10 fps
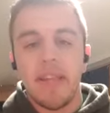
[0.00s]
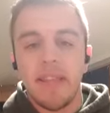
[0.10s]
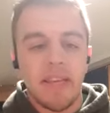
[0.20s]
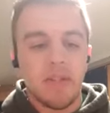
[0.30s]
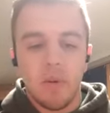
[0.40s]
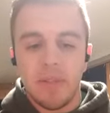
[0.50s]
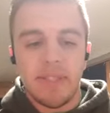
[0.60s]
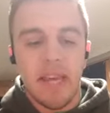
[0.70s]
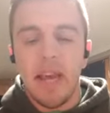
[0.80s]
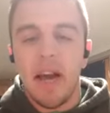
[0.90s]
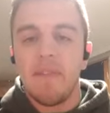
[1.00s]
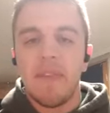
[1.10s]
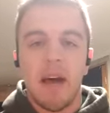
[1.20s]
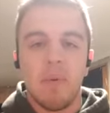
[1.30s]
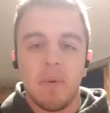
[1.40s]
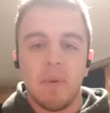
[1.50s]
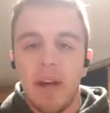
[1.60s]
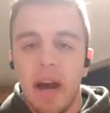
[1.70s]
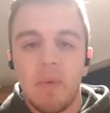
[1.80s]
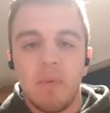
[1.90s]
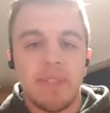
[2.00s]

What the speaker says: And then they told us day of that we're not.